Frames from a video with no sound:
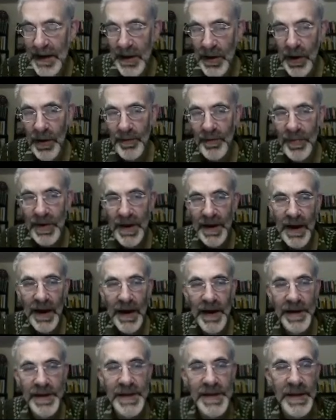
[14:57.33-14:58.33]

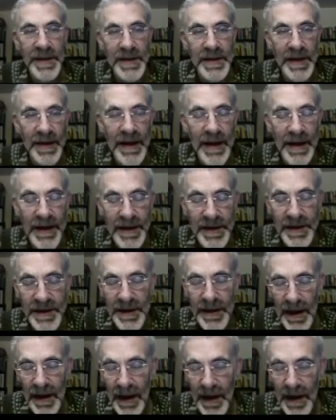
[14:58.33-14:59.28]
complicated, and